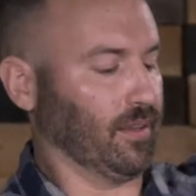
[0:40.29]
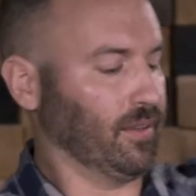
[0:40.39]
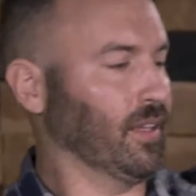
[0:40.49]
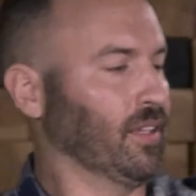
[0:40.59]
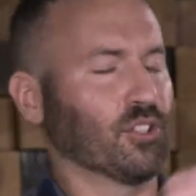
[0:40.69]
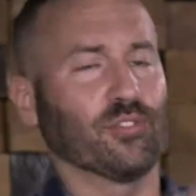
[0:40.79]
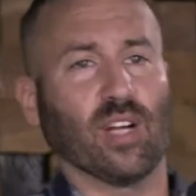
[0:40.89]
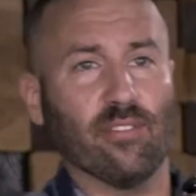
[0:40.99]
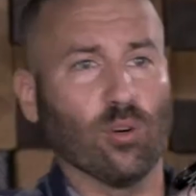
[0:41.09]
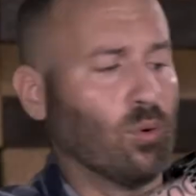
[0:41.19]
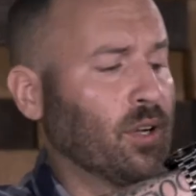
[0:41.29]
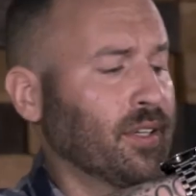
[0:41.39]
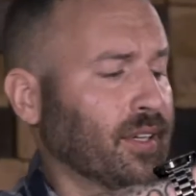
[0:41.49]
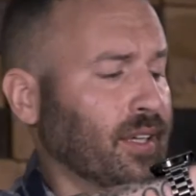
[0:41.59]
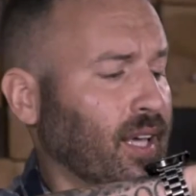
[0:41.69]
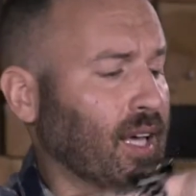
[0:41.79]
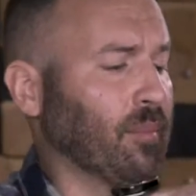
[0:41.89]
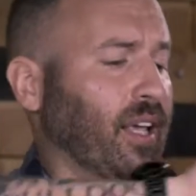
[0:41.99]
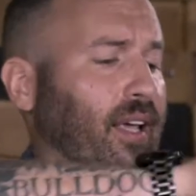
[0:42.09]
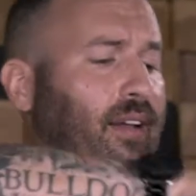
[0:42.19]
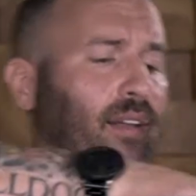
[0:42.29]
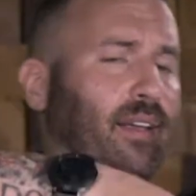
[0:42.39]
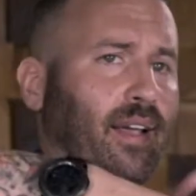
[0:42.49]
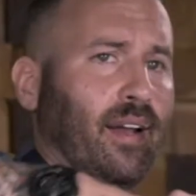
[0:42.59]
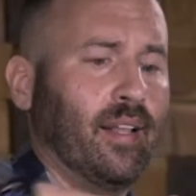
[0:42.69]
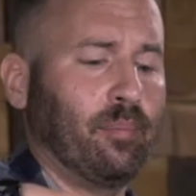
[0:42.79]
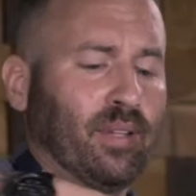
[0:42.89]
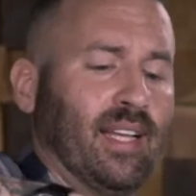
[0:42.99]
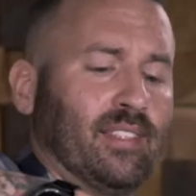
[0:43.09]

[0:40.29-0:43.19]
The Survivor-1 can accommodate any plate